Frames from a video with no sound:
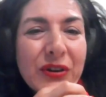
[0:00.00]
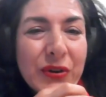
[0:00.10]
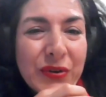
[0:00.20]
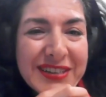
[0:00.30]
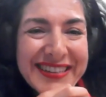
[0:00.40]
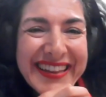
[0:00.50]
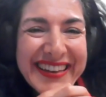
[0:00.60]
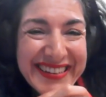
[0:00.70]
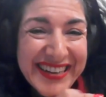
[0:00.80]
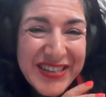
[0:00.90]
no question that
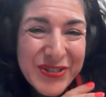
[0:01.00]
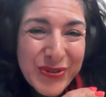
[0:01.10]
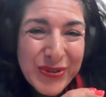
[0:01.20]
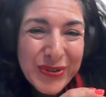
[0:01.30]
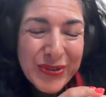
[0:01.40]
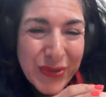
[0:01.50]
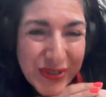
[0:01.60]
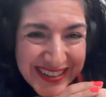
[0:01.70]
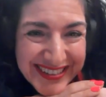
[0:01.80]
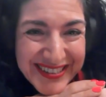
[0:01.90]
international law
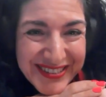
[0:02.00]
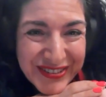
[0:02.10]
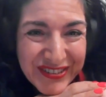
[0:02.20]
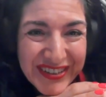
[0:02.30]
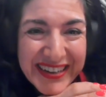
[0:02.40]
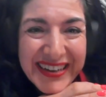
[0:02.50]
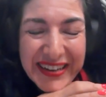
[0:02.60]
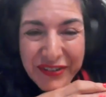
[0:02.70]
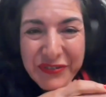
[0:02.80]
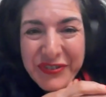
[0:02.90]
doesn't do
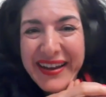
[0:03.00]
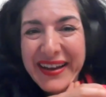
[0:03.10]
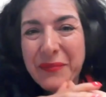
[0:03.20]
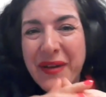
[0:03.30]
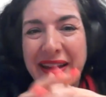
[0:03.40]
enough um,